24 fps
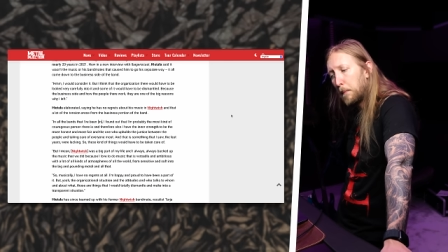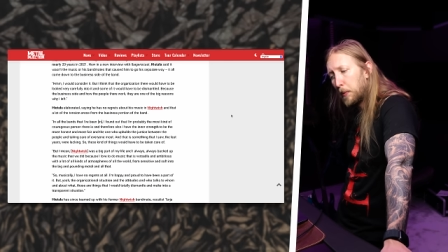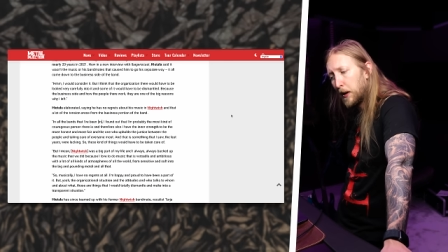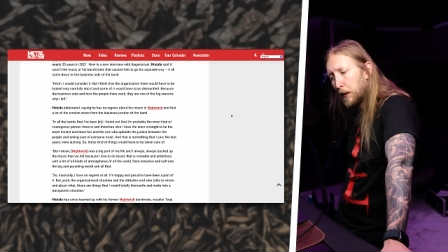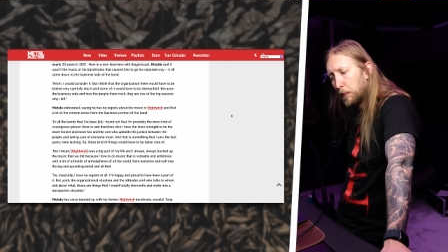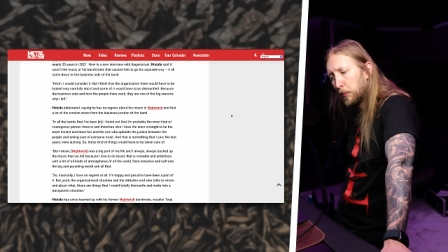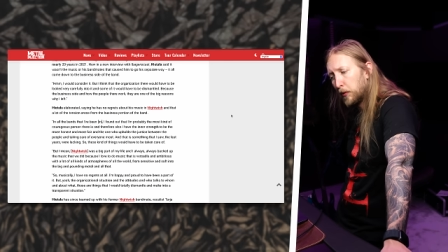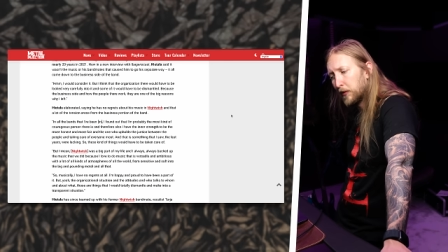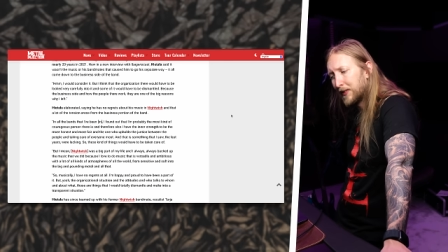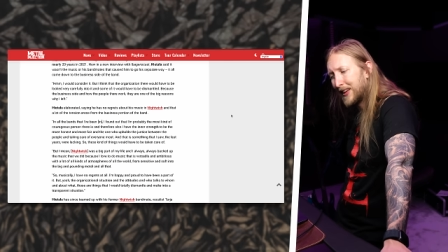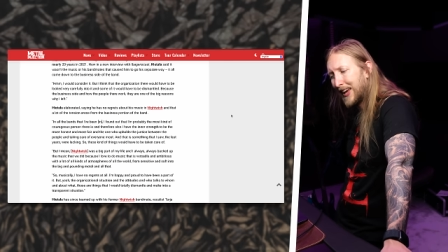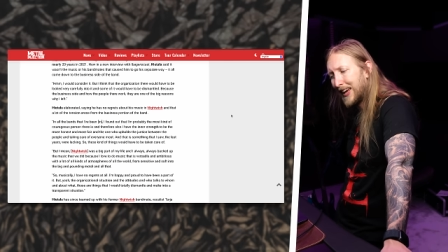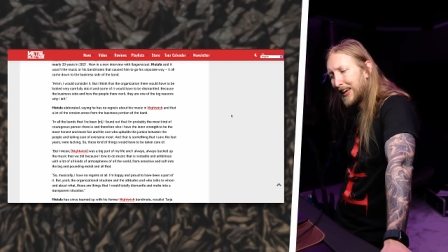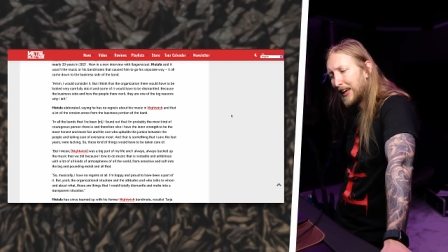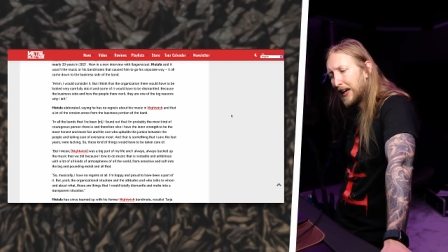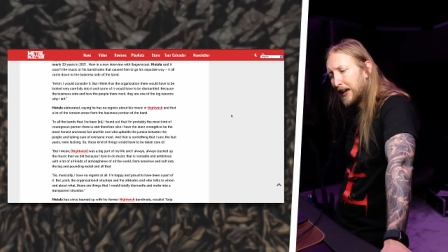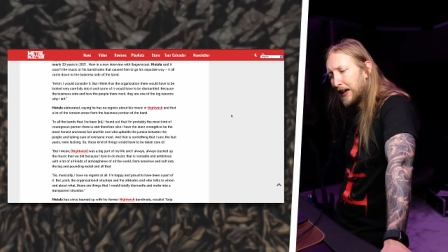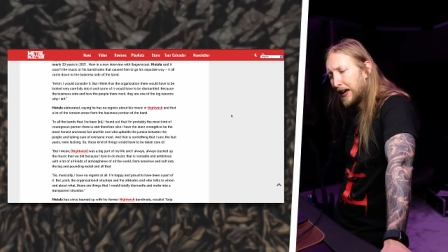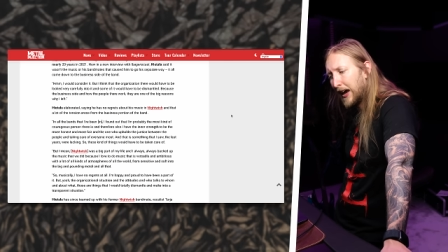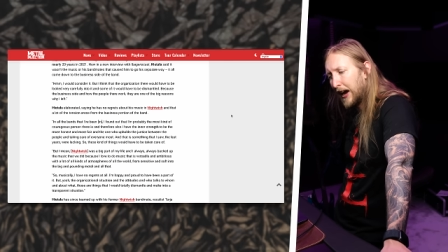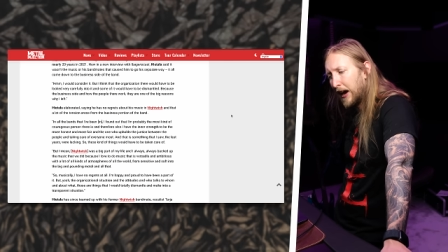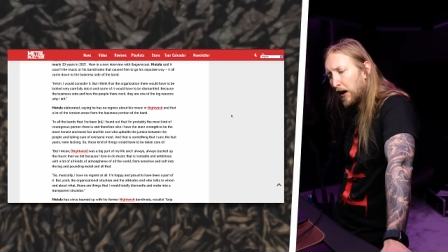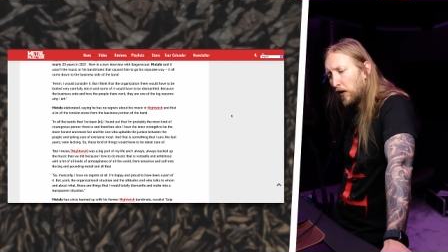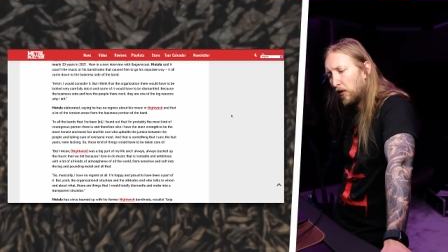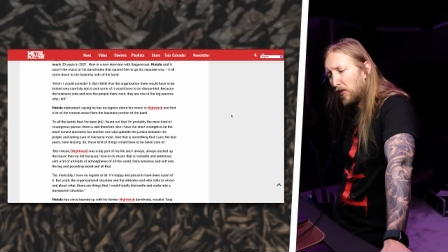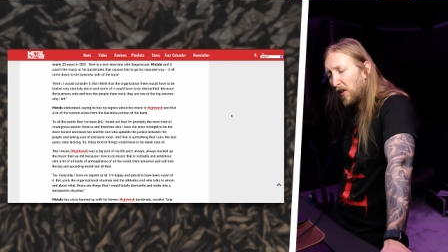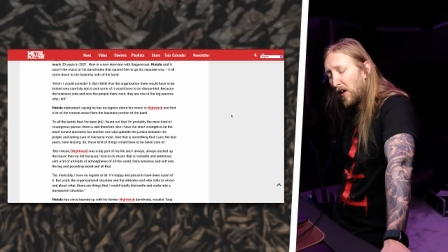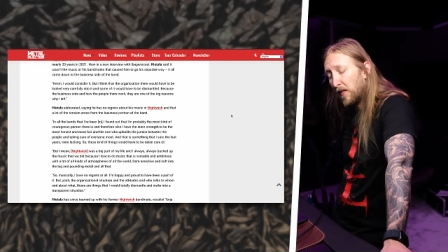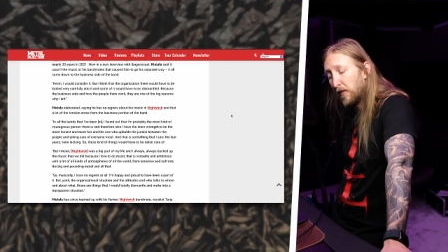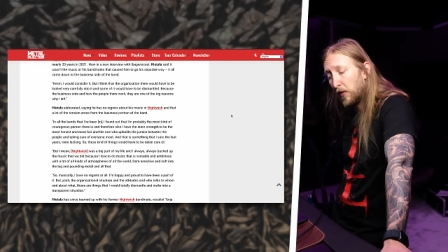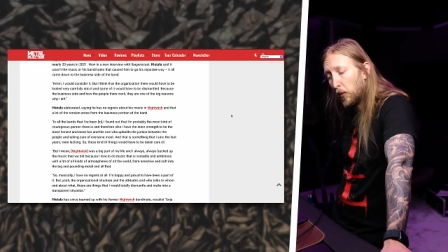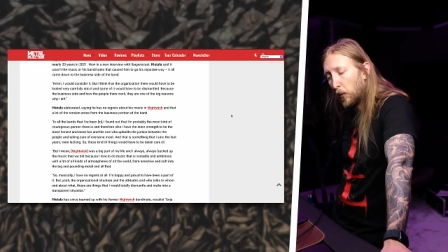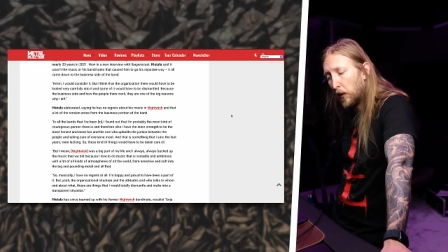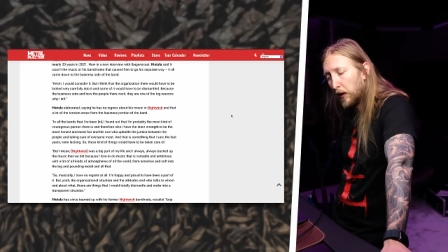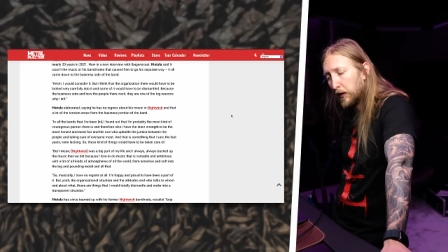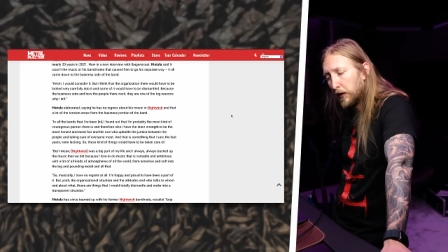people taking care of
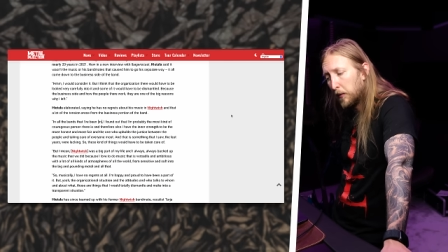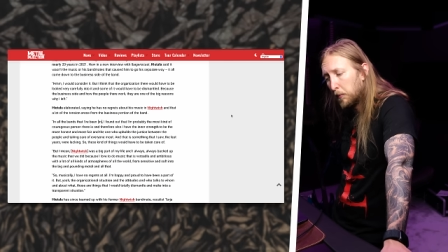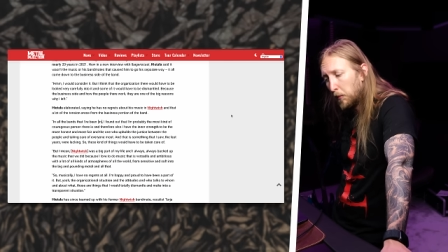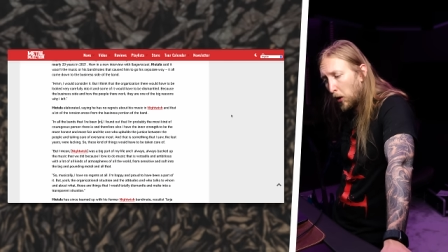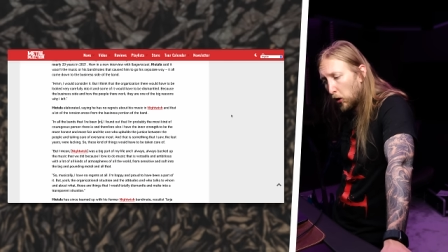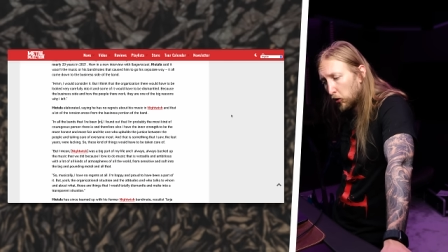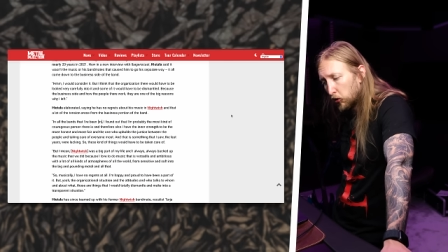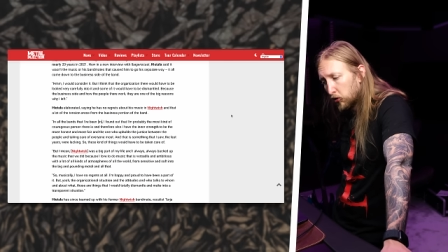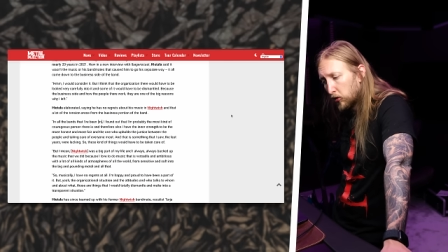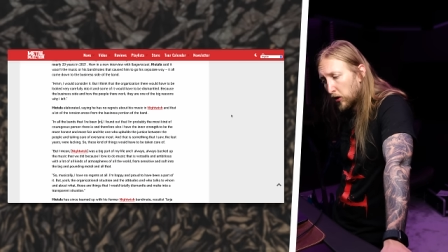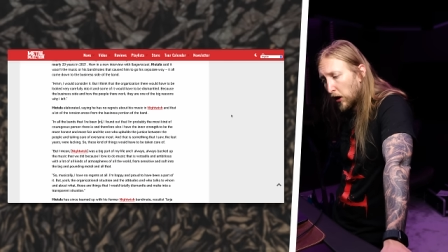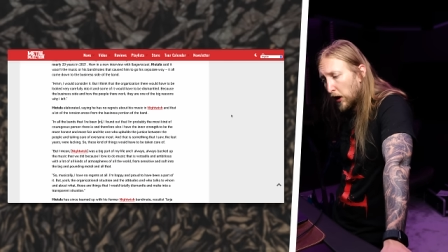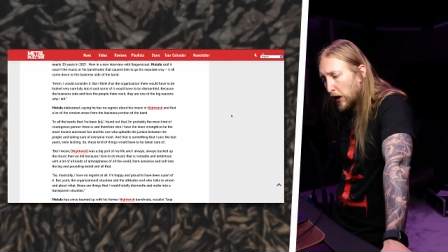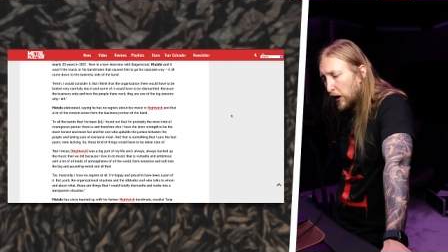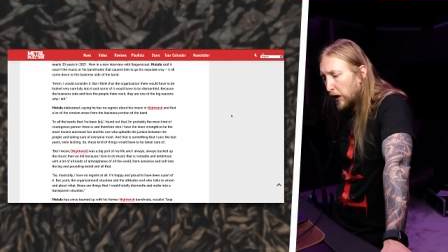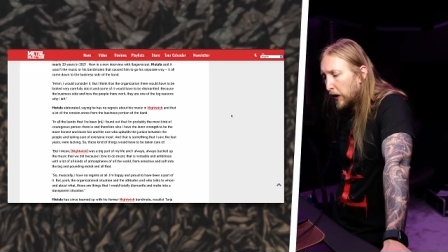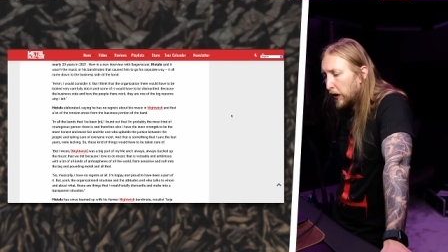everyone the most.